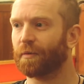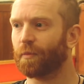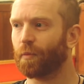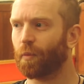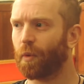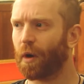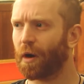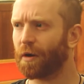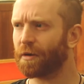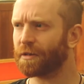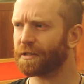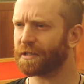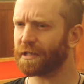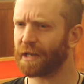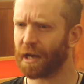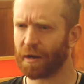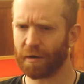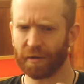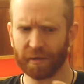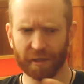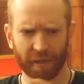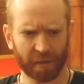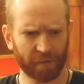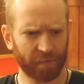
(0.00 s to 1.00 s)
Whereas now
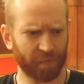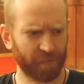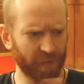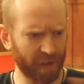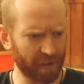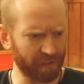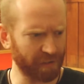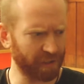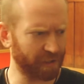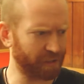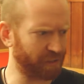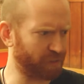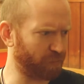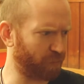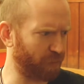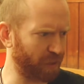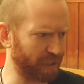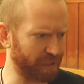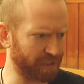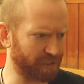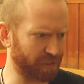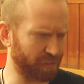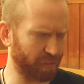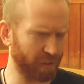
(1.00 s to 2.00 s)
I think I've found like this
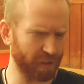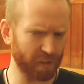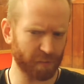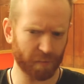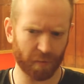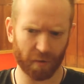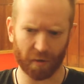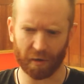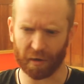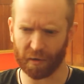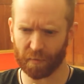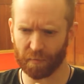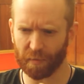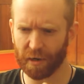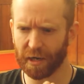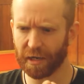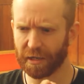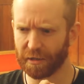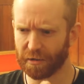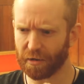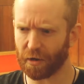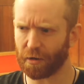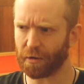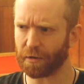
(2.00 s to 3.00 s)
weird sweet spot, and I
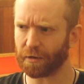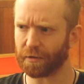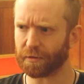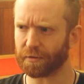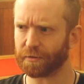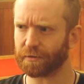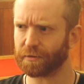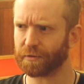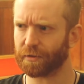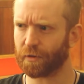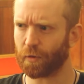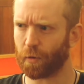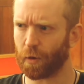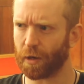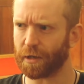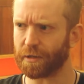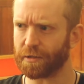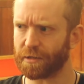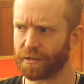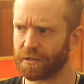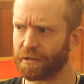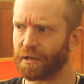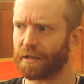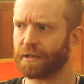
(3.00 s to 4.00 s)
really got quite
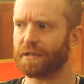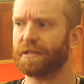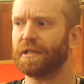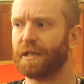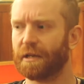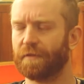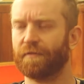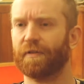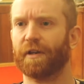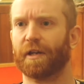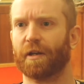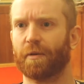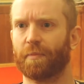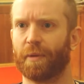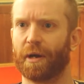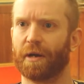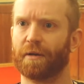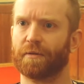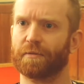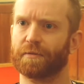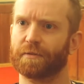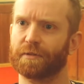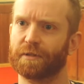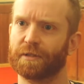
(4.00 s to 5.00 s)
scientific
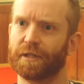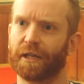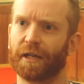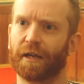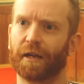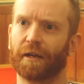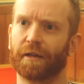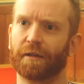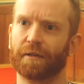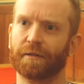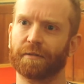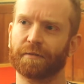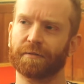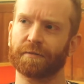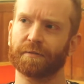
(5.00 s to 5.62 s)
about singing.